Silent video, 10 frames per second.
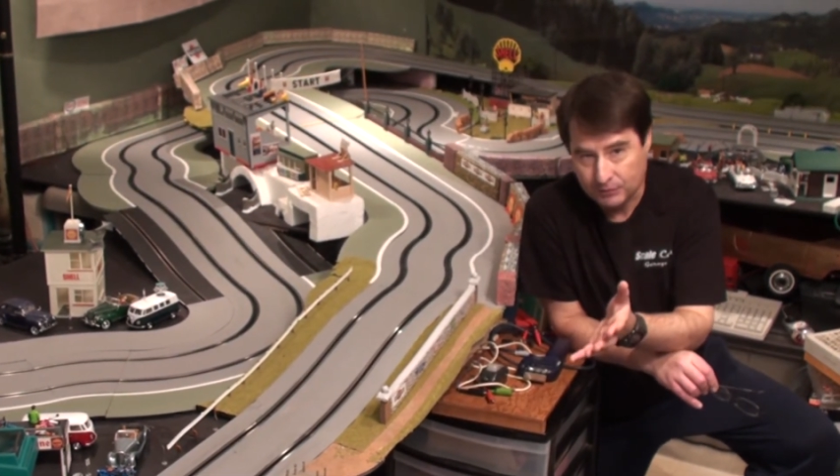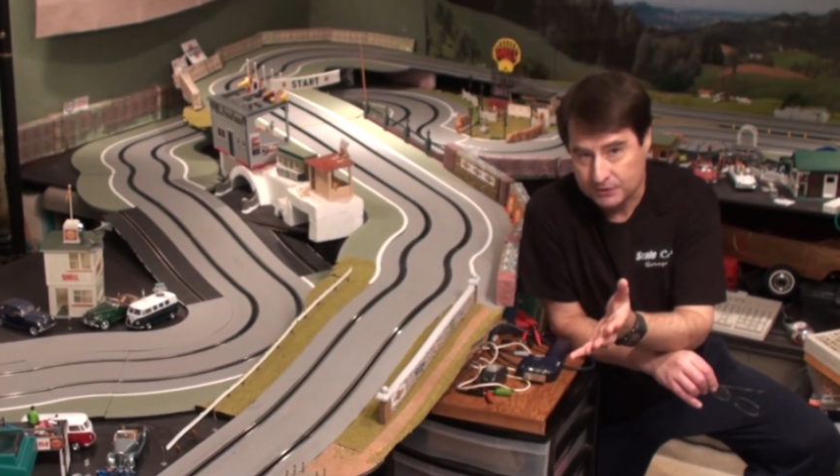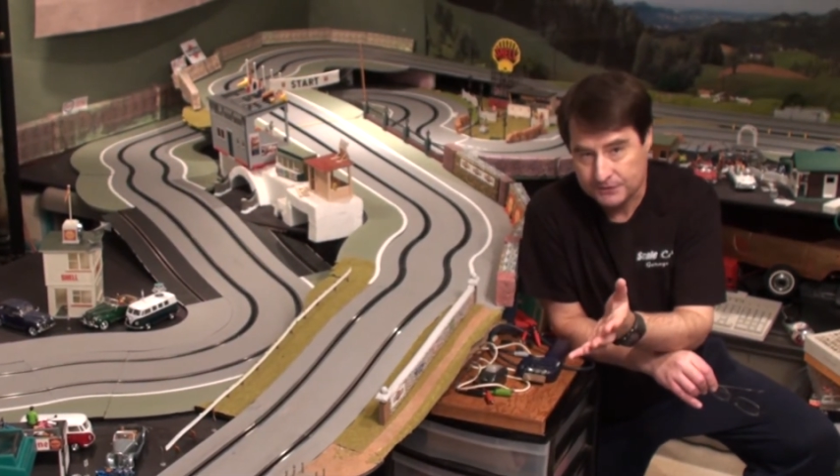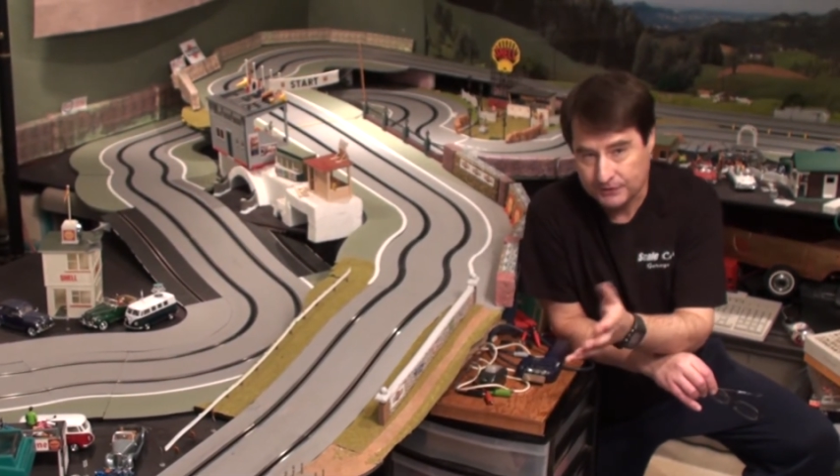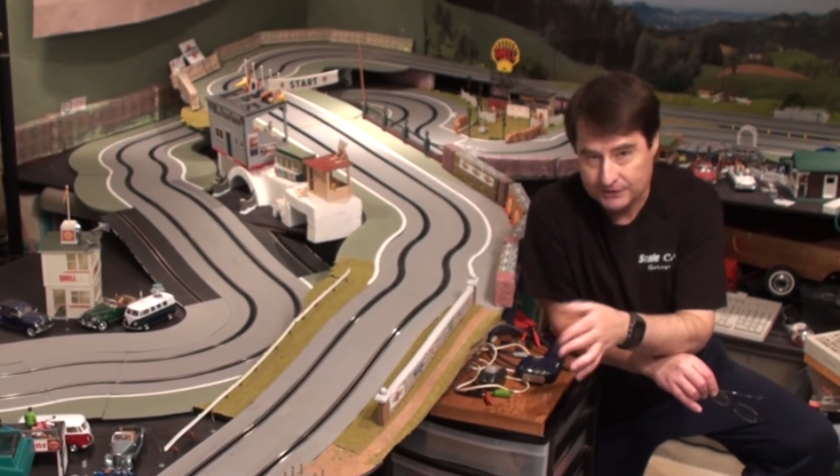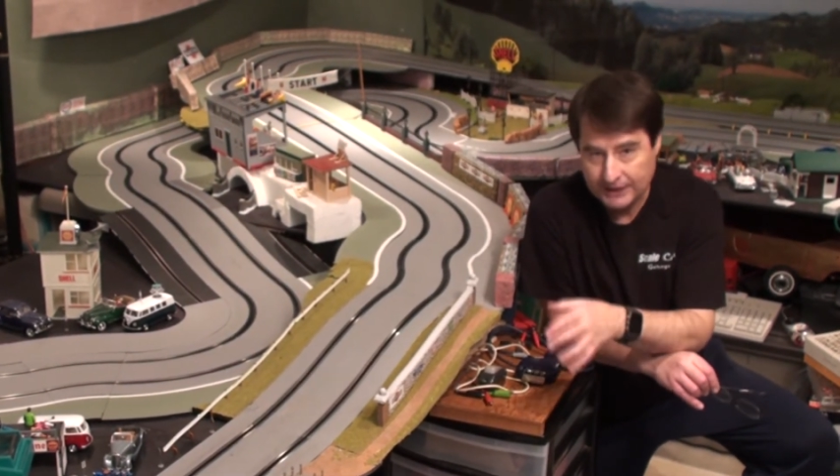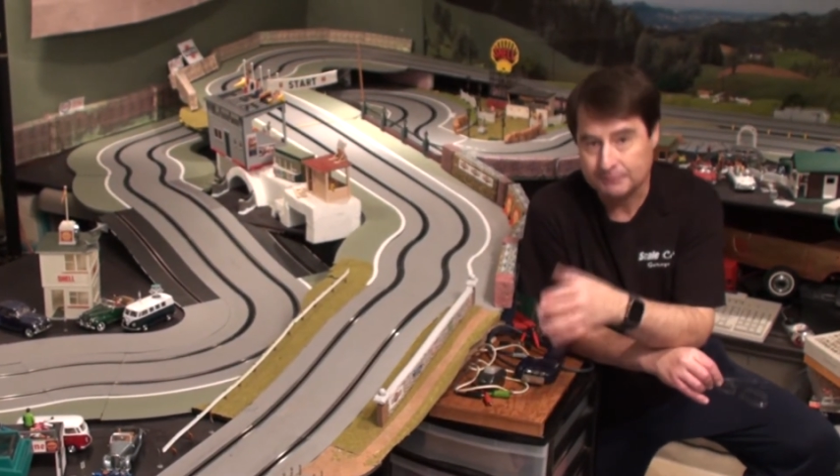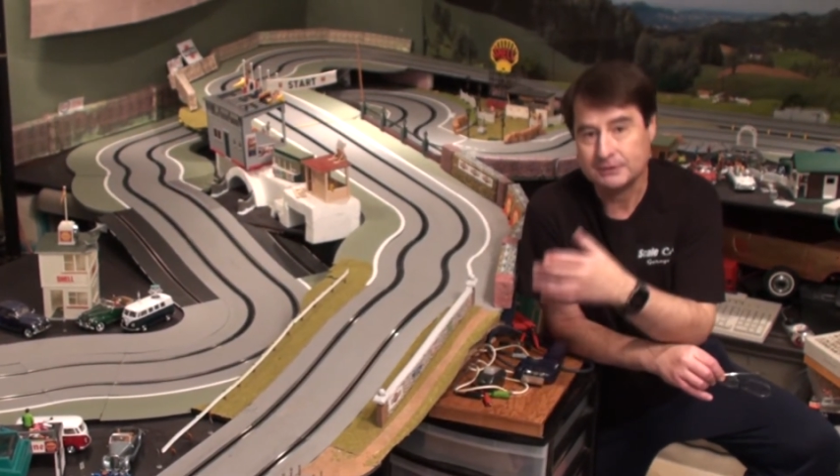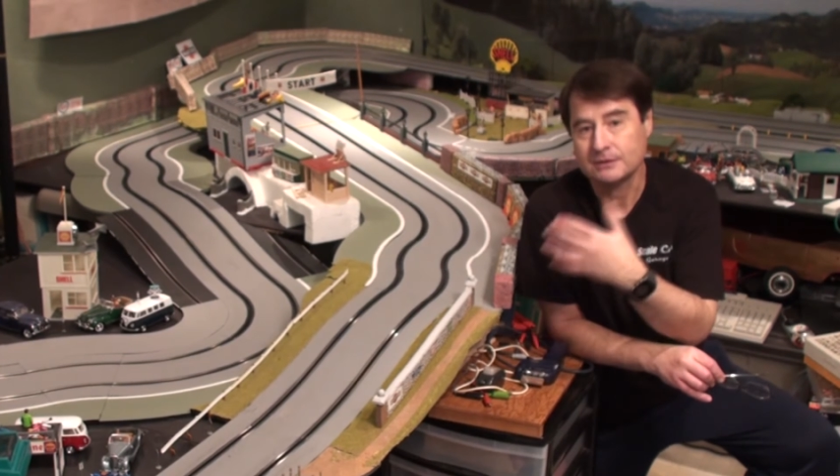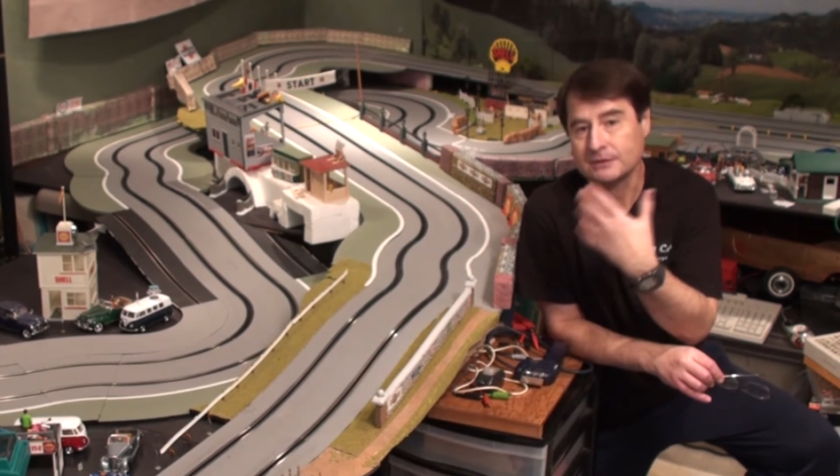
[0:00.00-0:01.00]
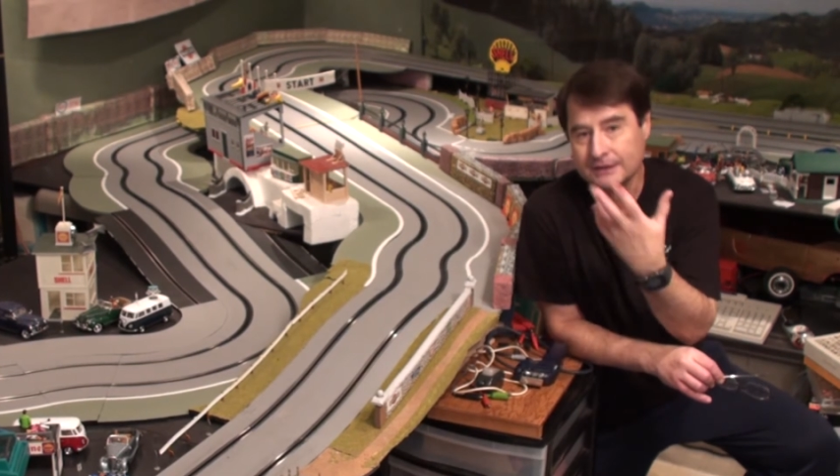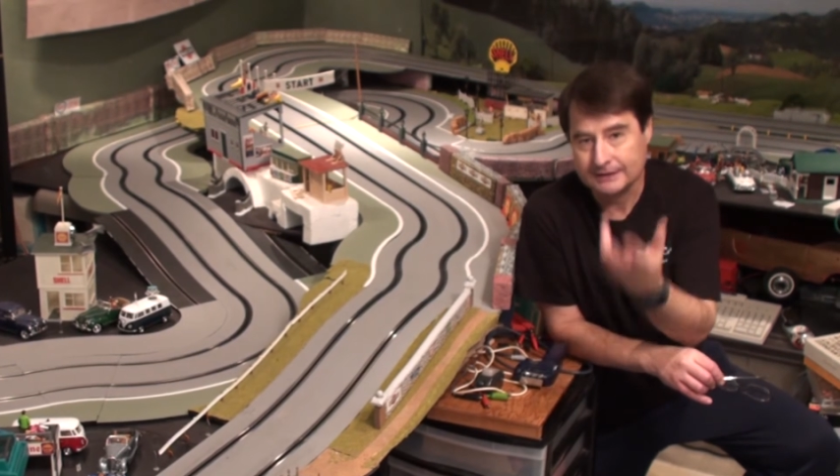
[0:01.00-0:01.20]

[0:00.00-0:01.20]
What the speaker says: Porsche, for example,